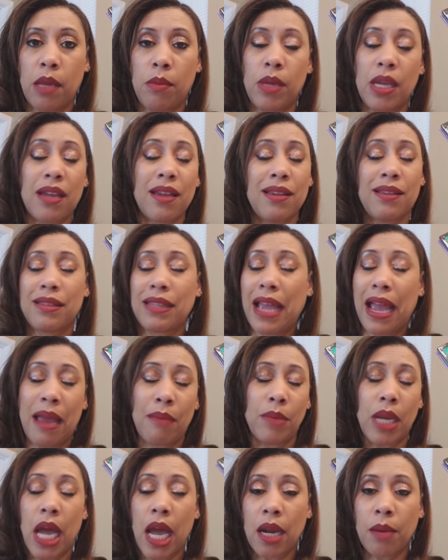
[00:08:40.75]
because
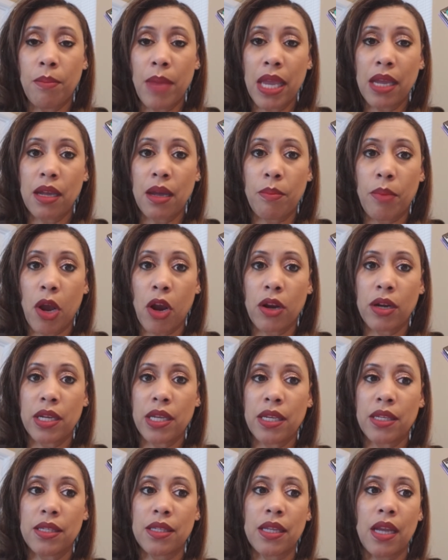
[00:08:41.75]
I'm not a makeup
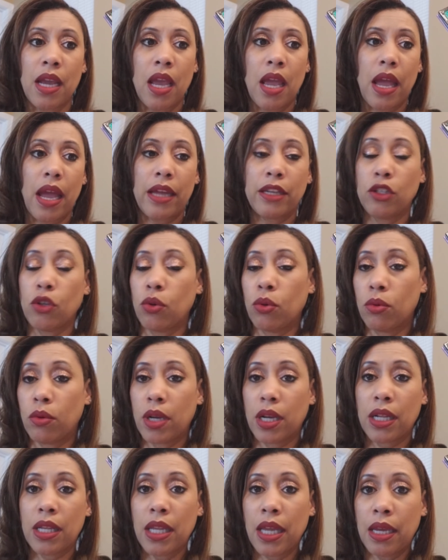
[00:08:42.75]
artist. I don't
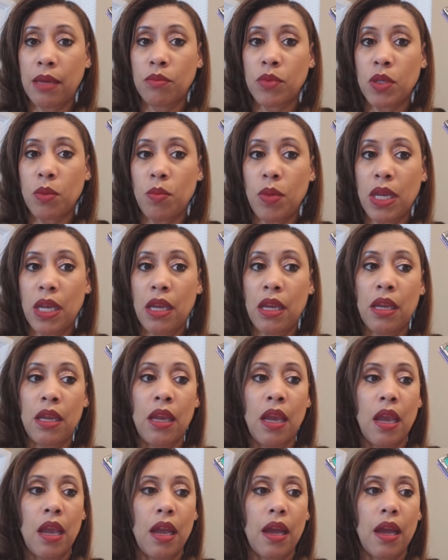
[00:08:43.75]
claim to be.